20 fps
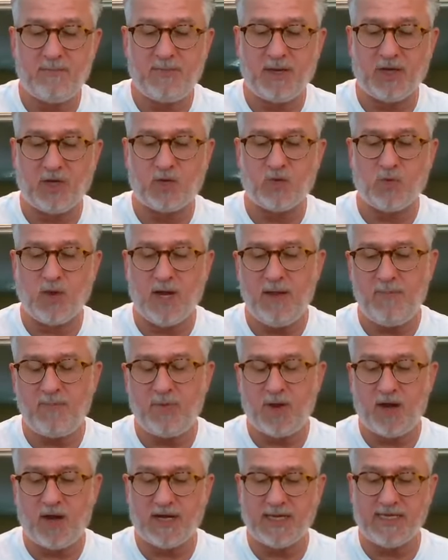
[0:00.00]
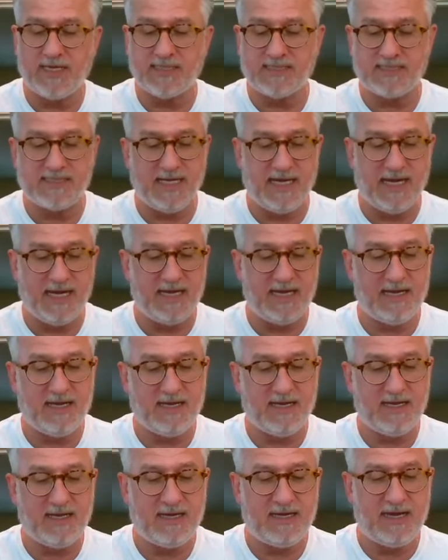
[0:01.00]
But Grandpa, he said,
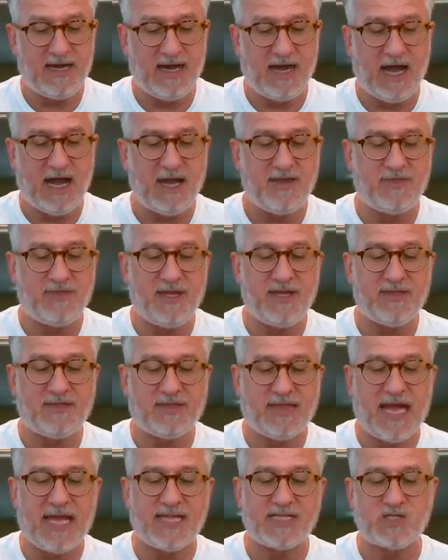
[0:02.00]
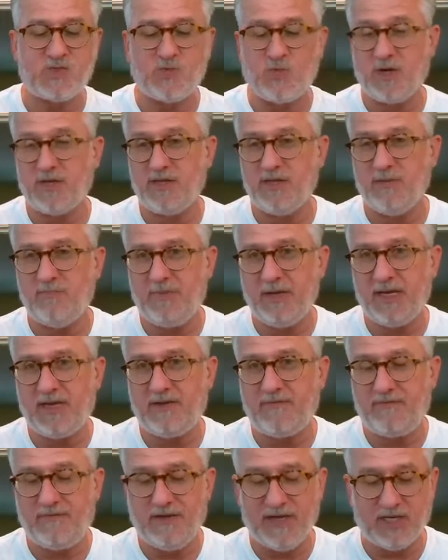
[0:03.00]
I think that's where the
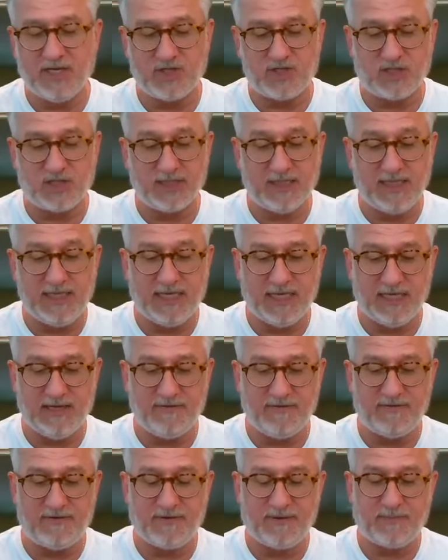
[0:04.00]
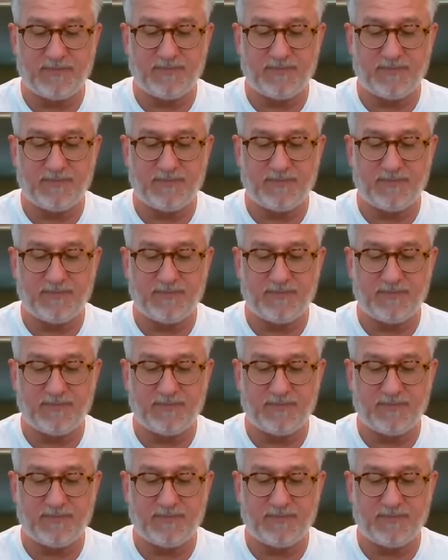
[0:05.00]
big fish live.